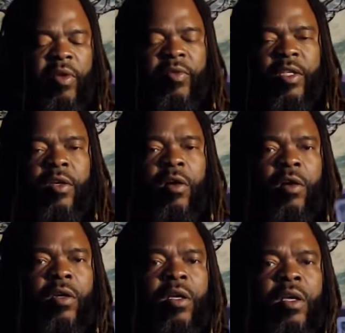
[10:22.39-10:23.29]
Even this
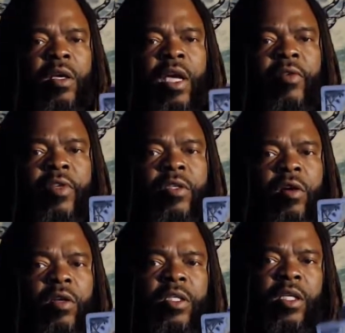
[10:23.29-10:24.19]
hawk
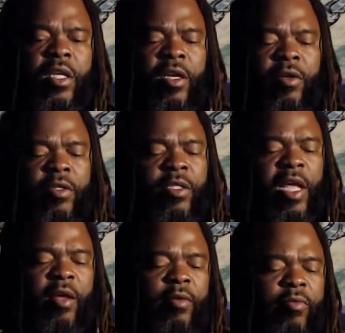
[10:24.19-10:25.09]
sitting here, it's
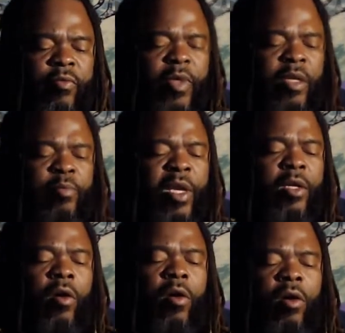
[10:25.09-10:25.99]
not really being
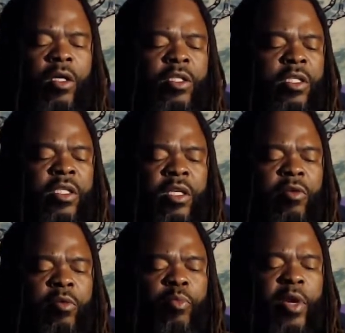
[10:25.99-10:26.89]
a hawk. It's just sitting
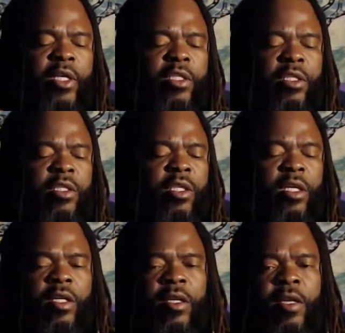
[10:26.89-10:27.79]
on the branch, just
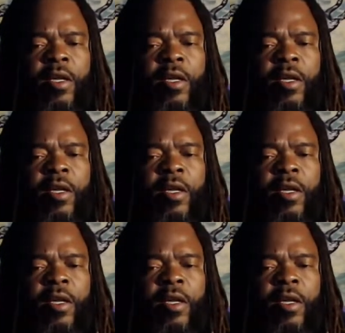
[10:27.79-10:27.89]
chilling.